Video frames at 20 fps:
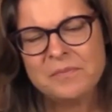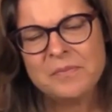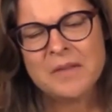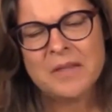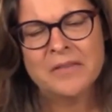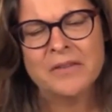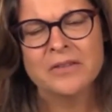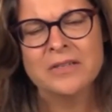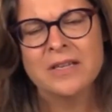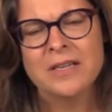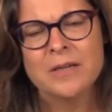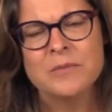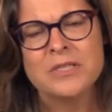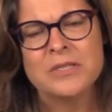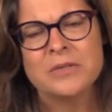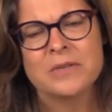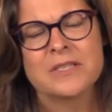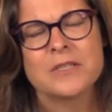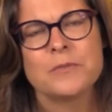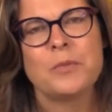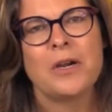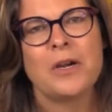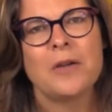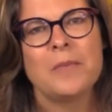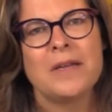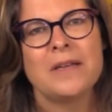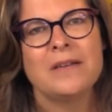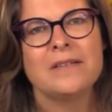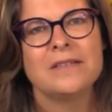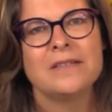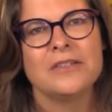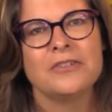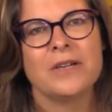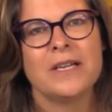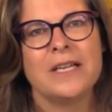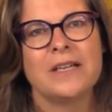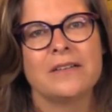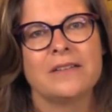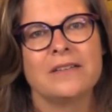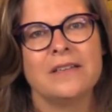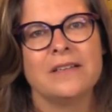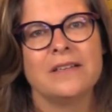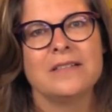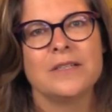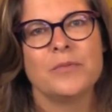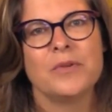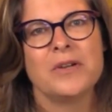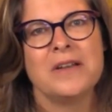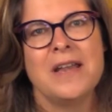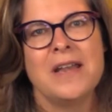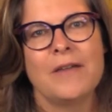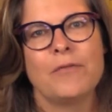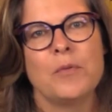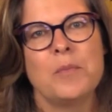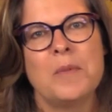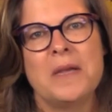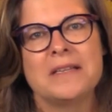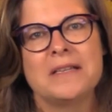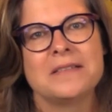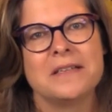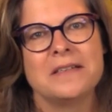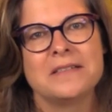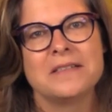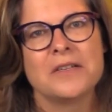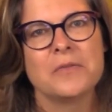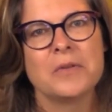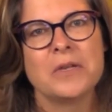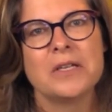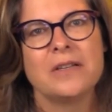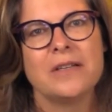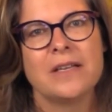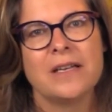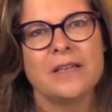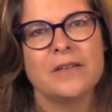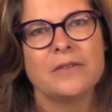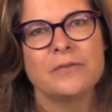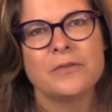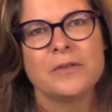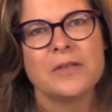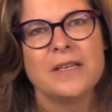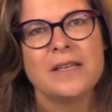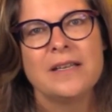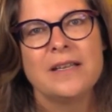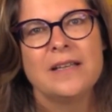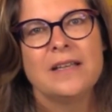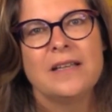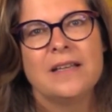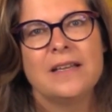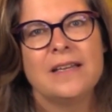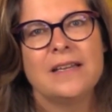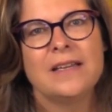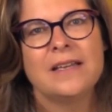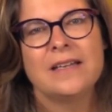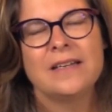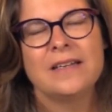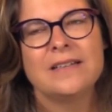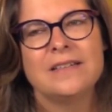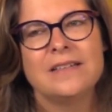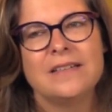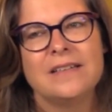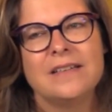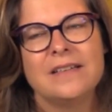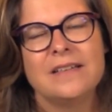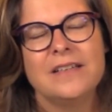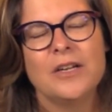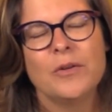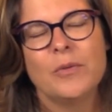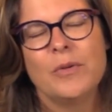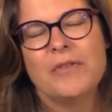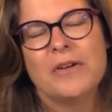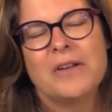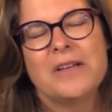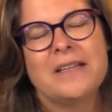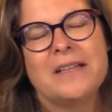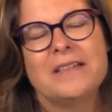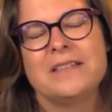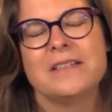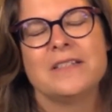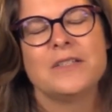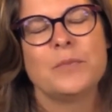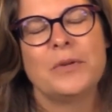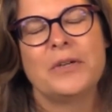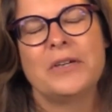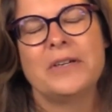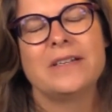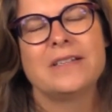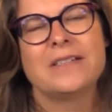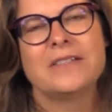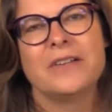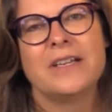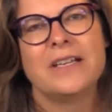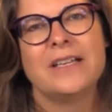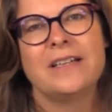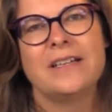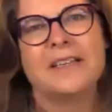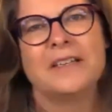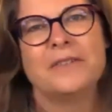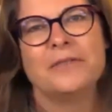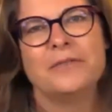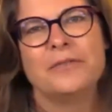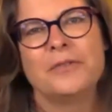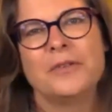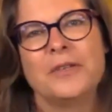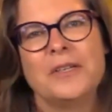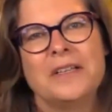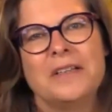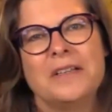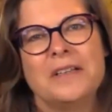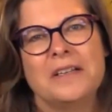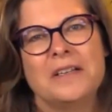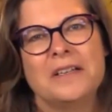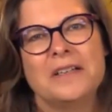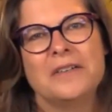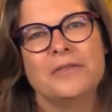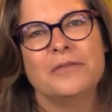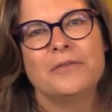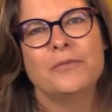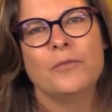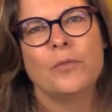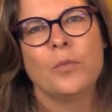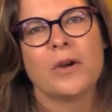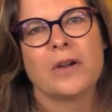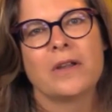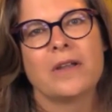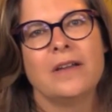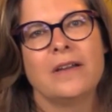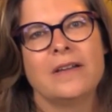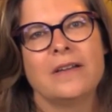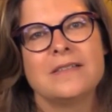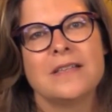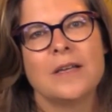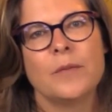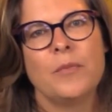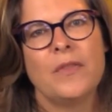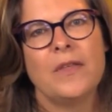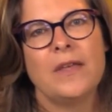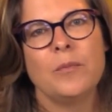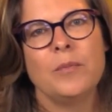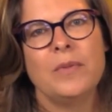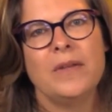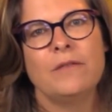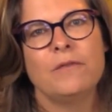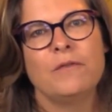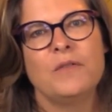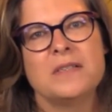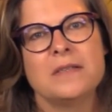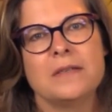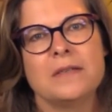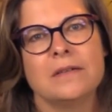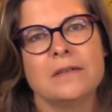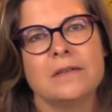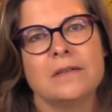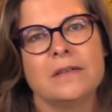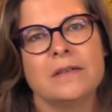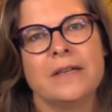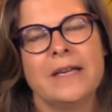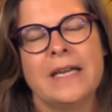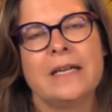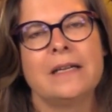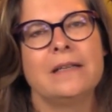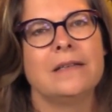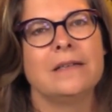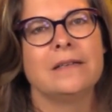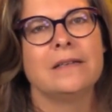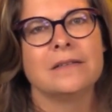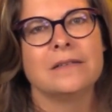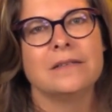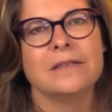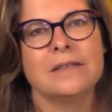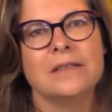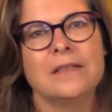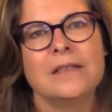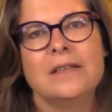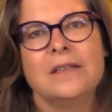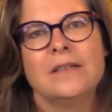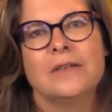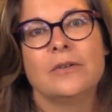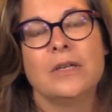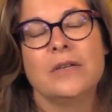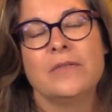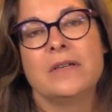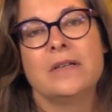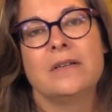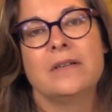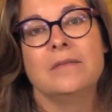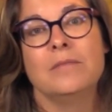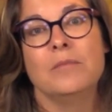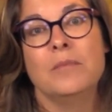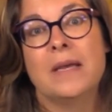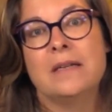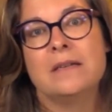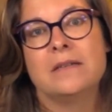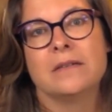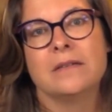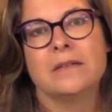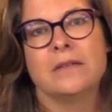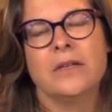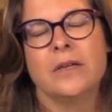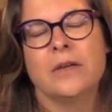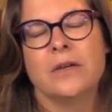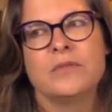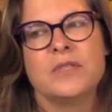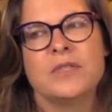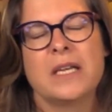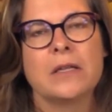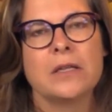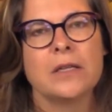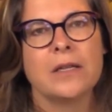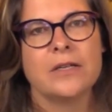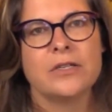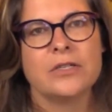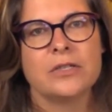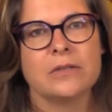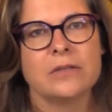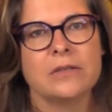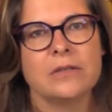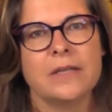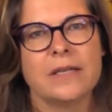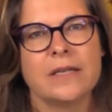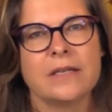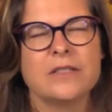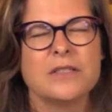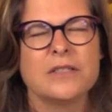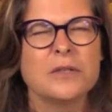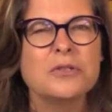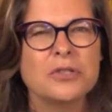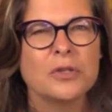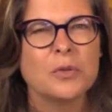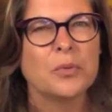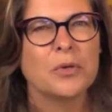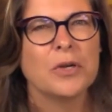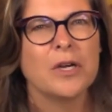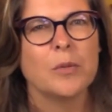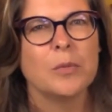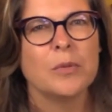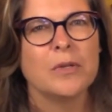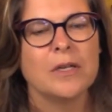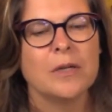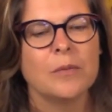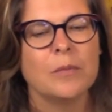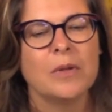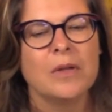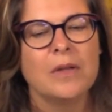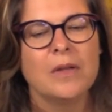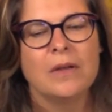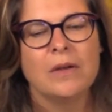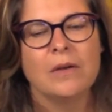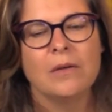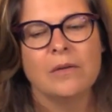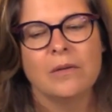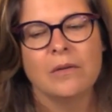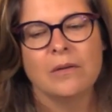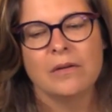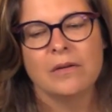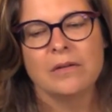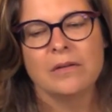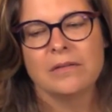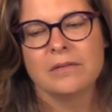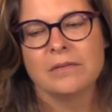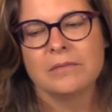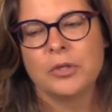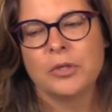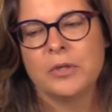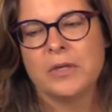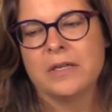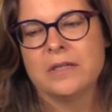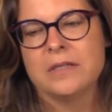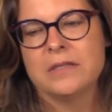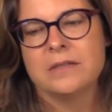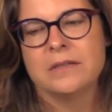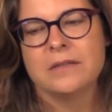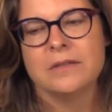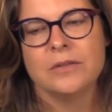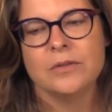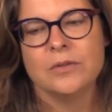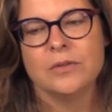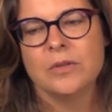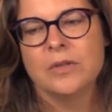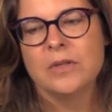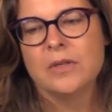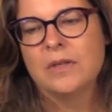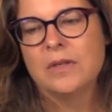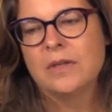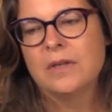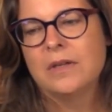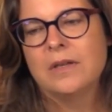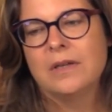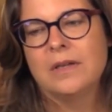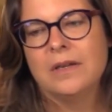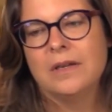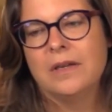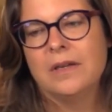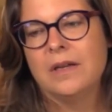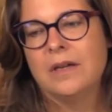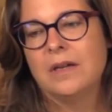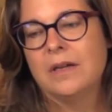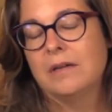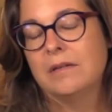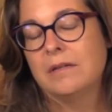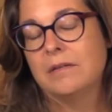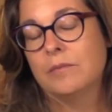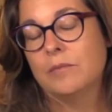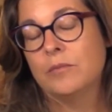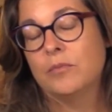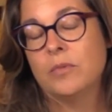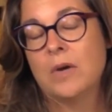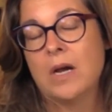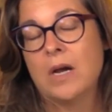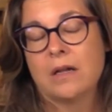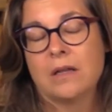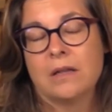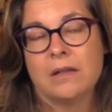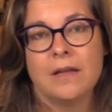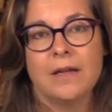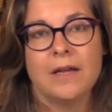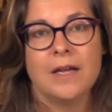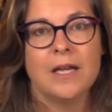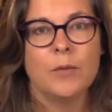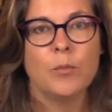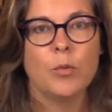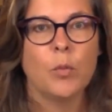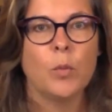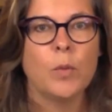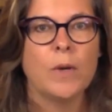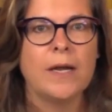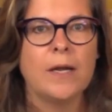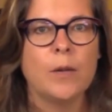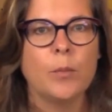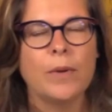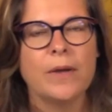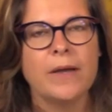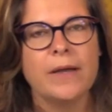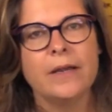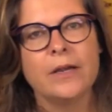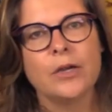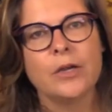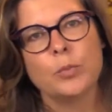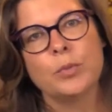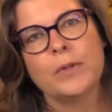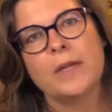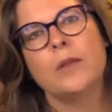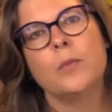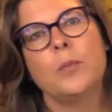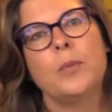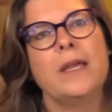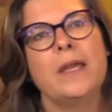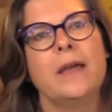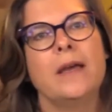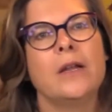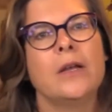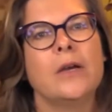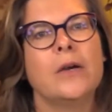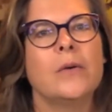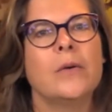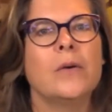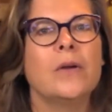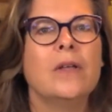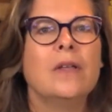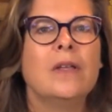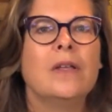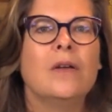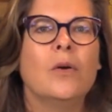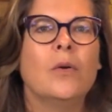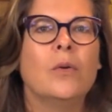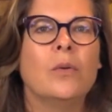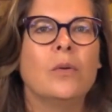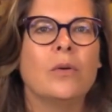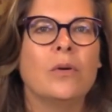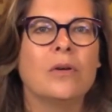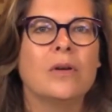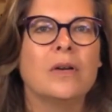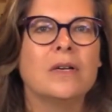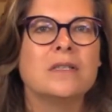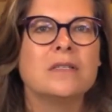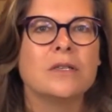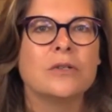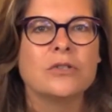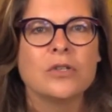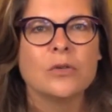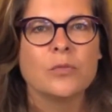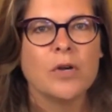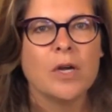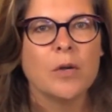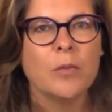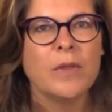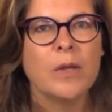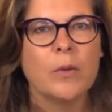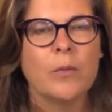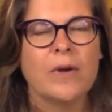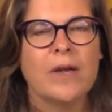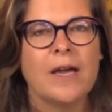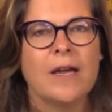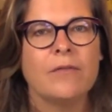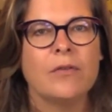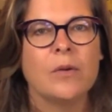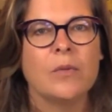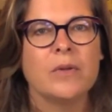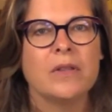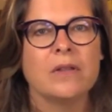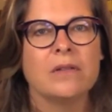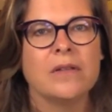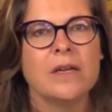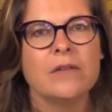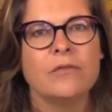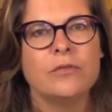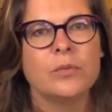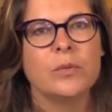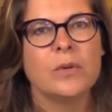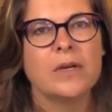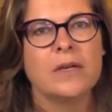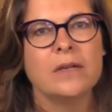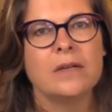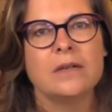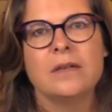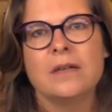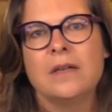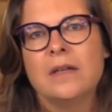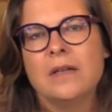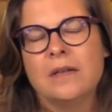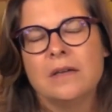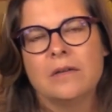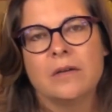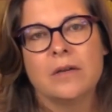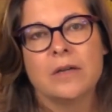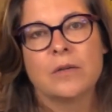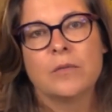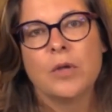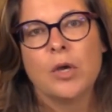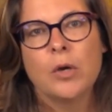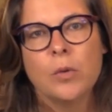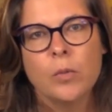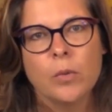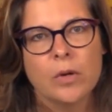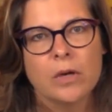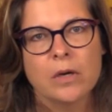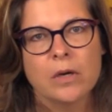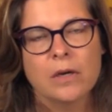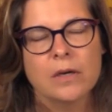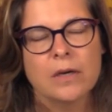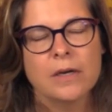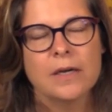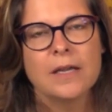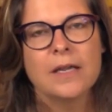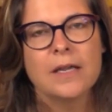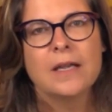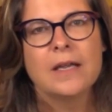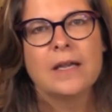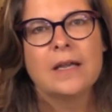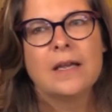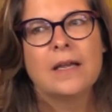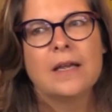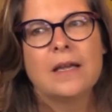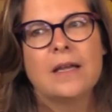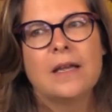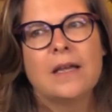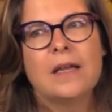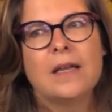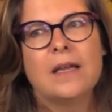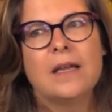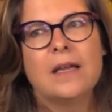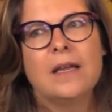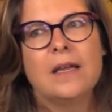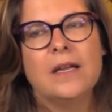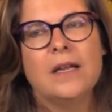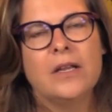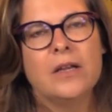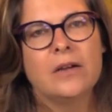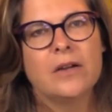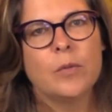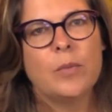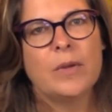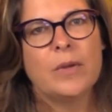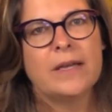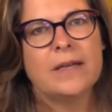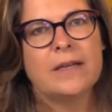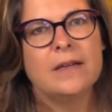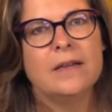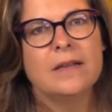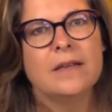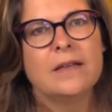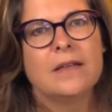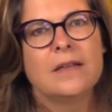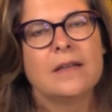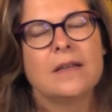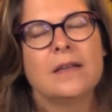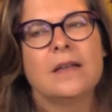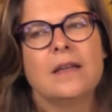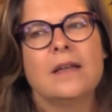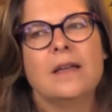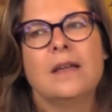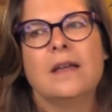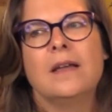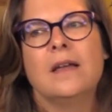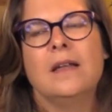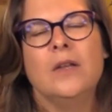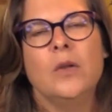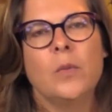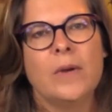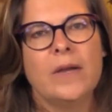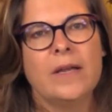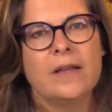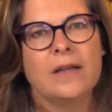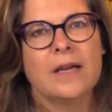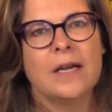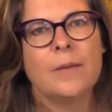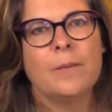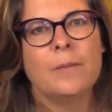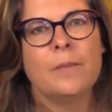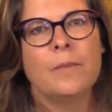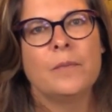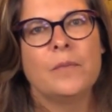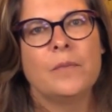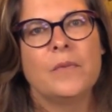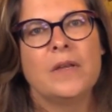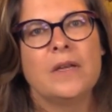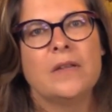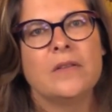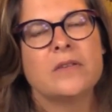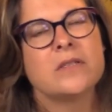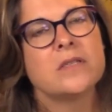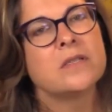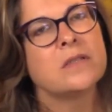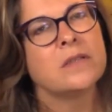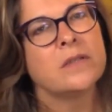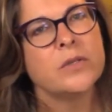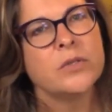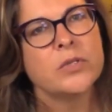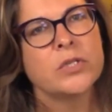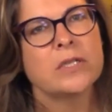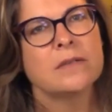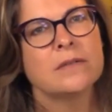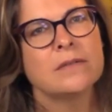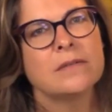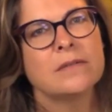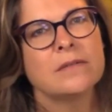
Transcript: There are times to experiment, to try out things that would never make sense in real life. And, you know, we've all had this experience, right? Of working on something, be it physical or analytical, or even mental, you know, psychological, like a social problem, or learning to you know, rock climb or ride a bike or play the piano, or a social problem that we're having with a loved one or a coworker, if you go to bed and you wake up and there's a solution